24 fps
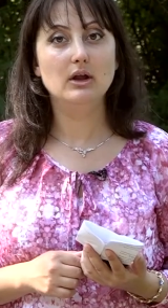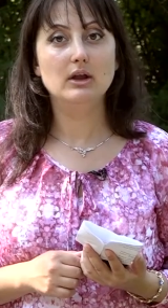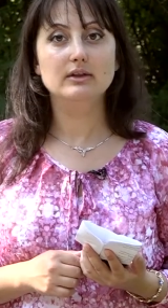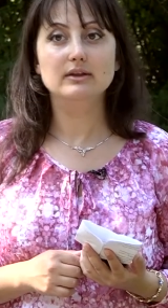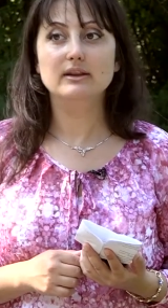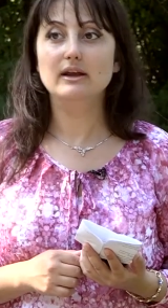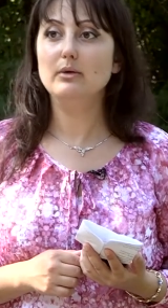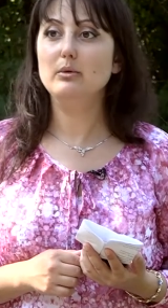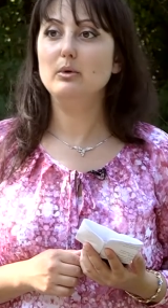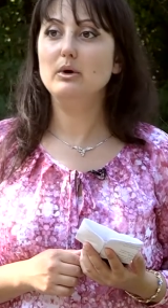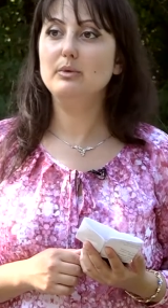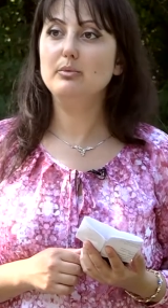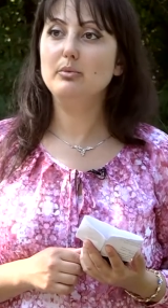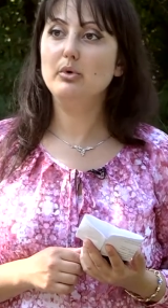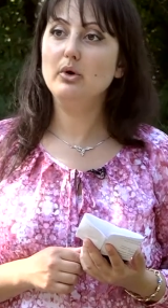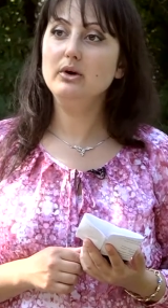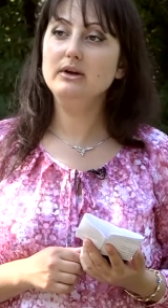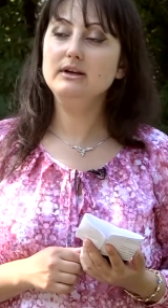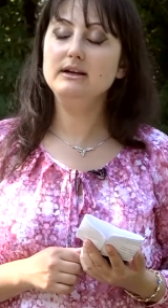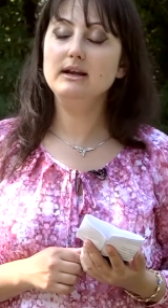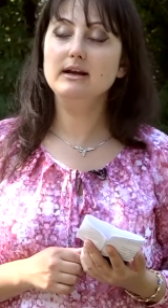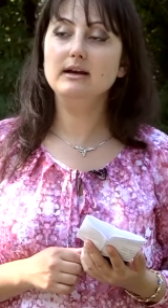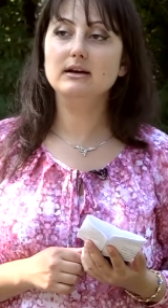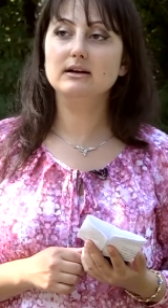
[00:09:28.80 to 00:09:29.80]
They were
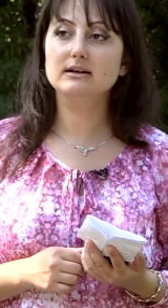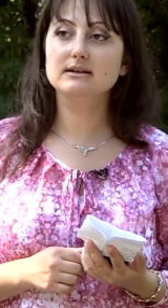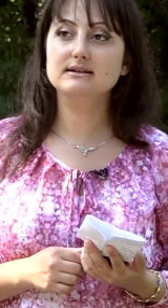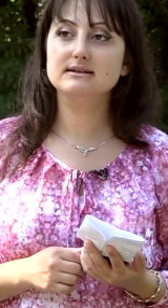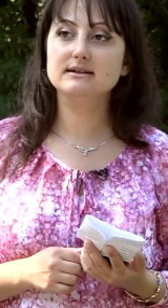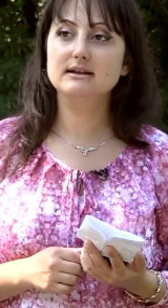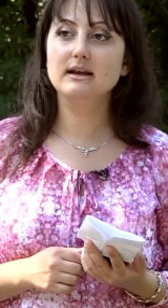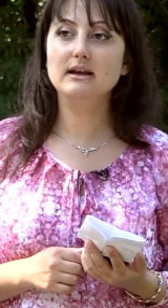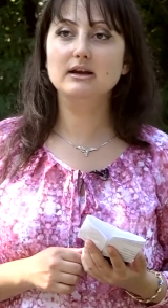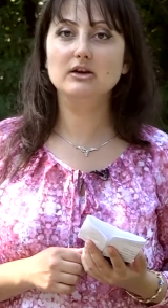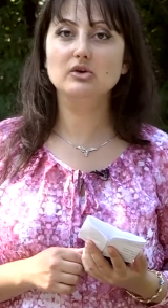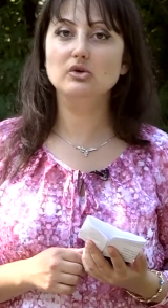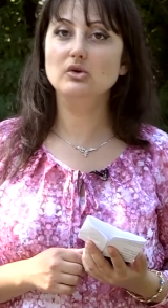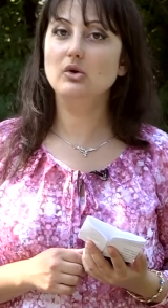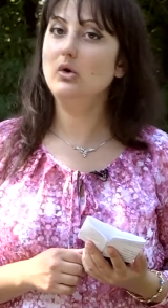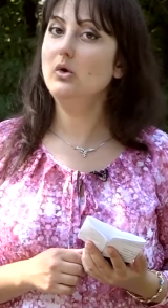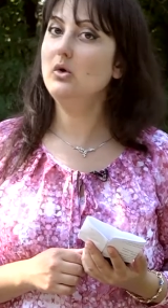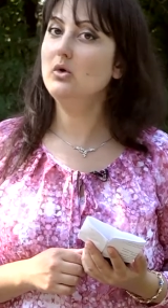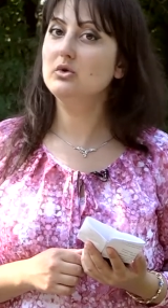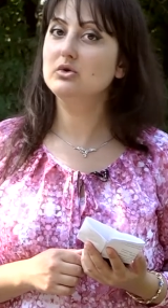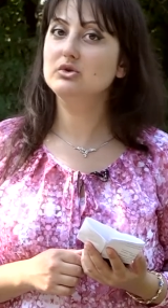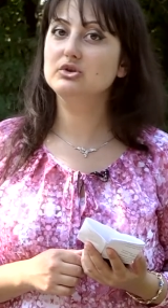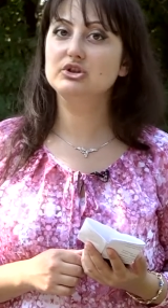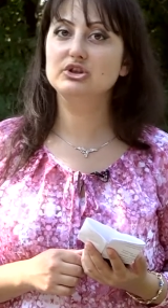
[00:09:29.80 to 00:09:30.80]
pointing and saying,
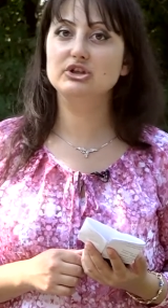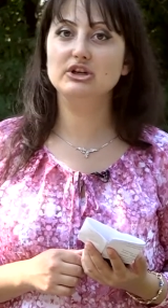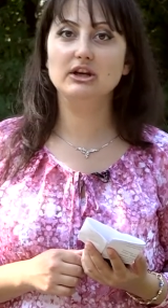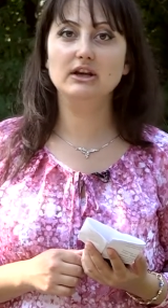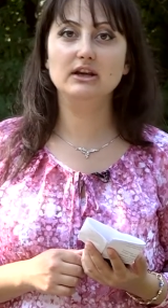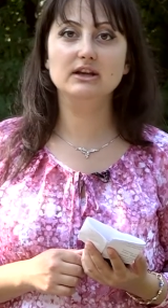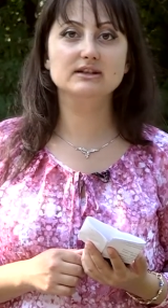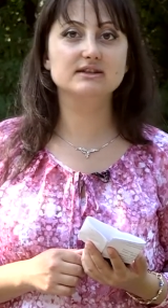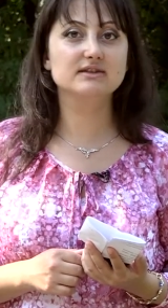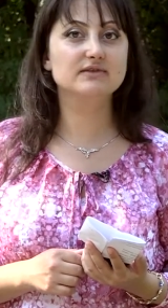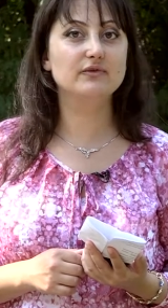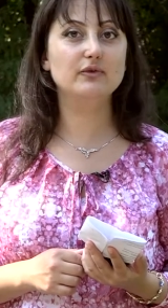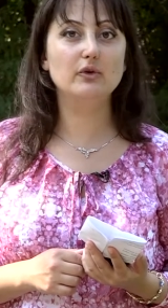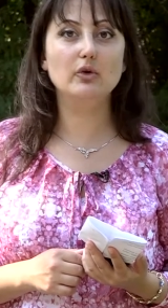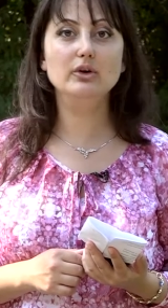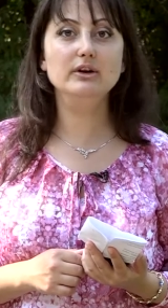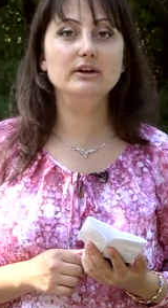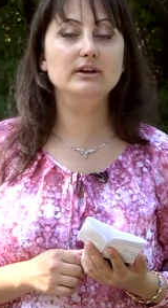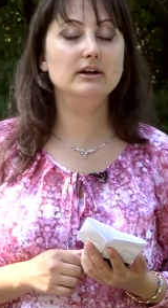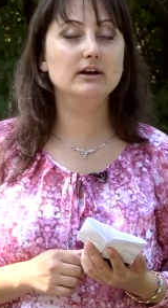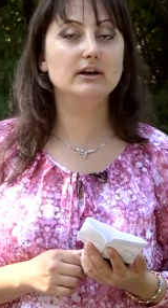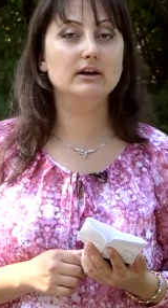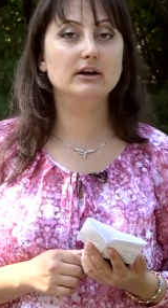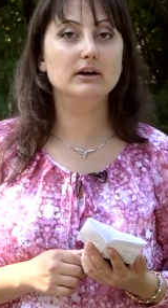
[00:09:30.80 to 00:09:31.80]
no, she is
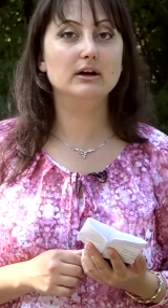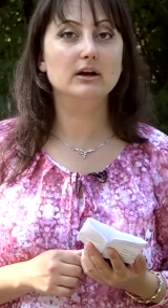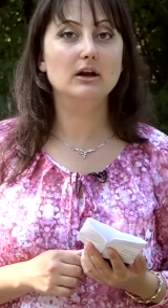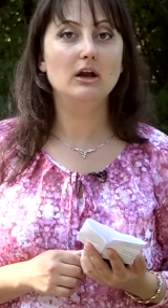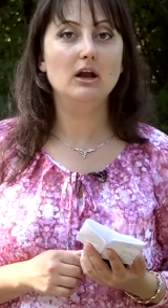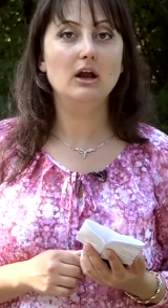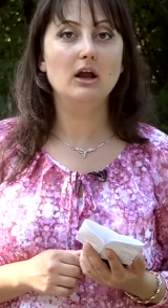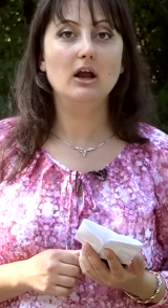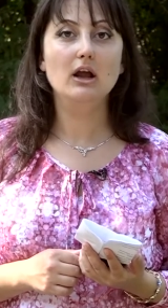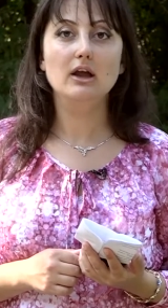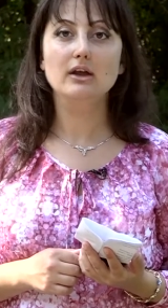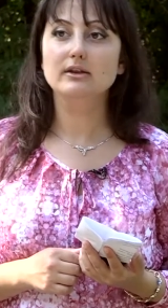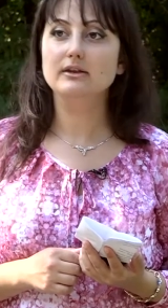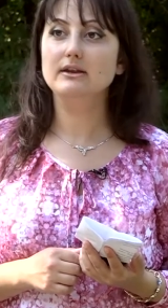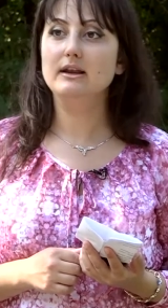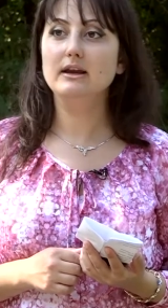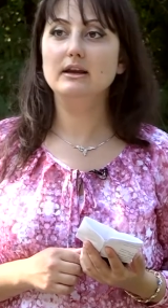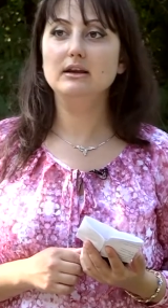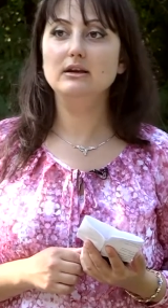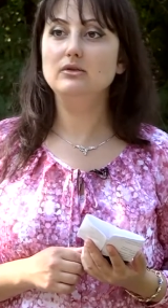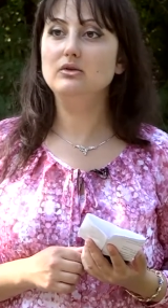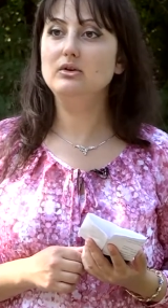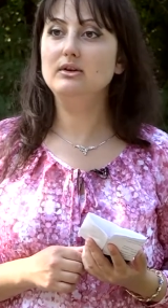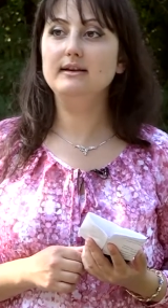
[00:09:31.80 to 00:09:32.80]
foreigner.
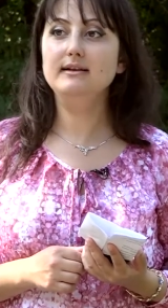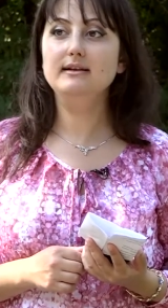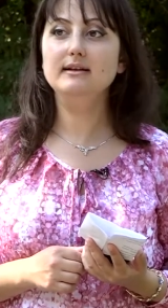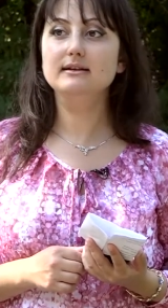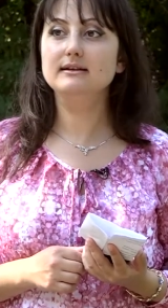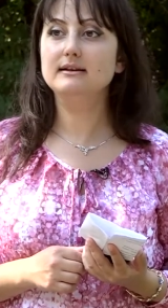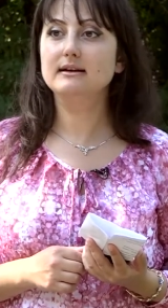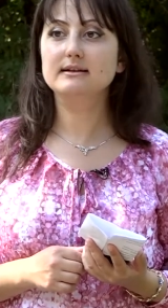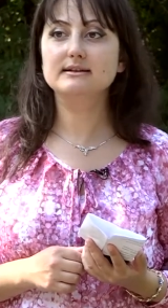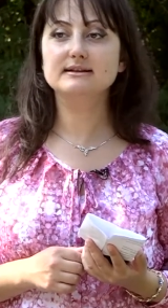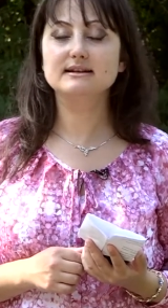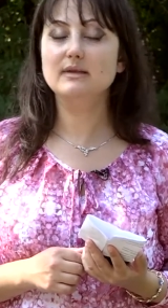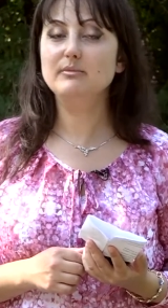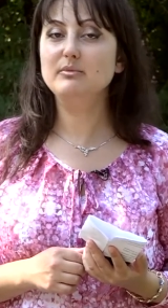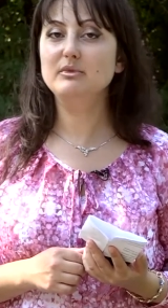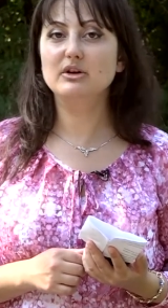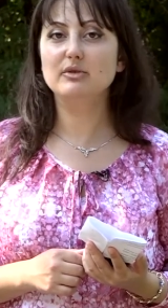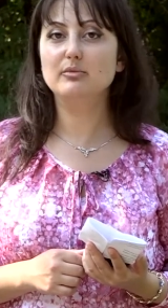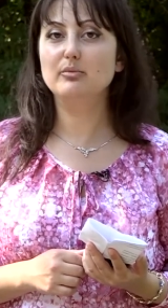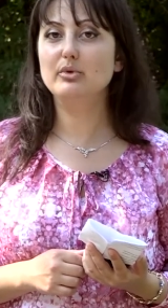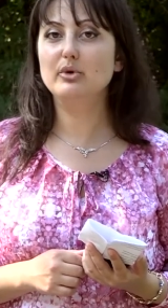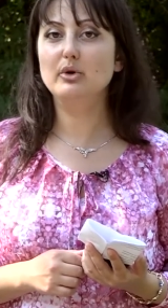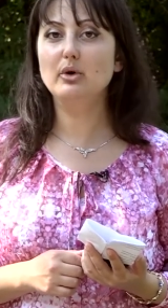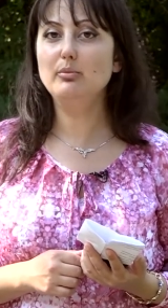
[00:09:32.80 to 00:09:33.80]
They didn't accept
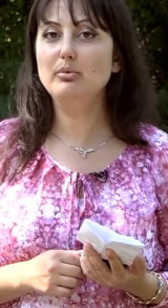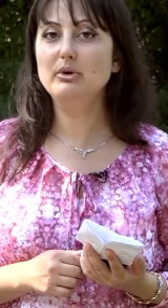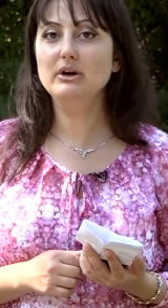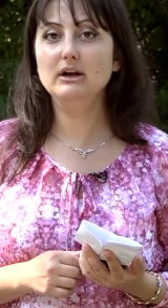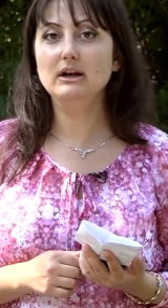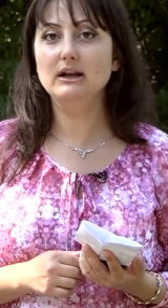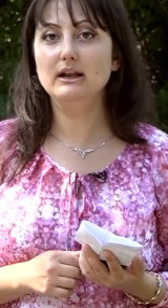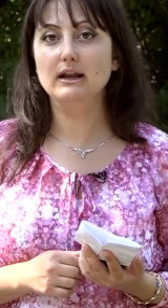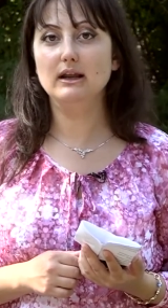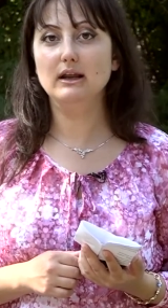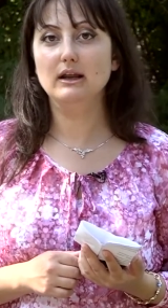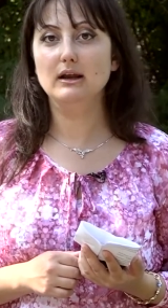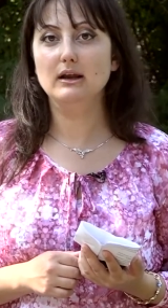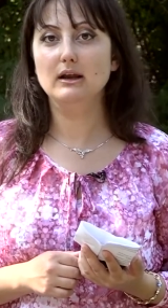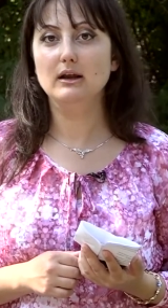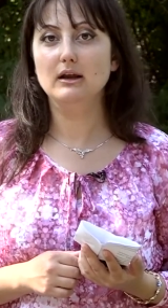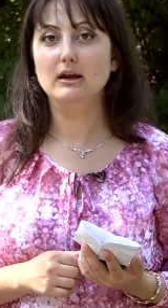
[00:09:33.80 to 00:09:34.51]
her properly.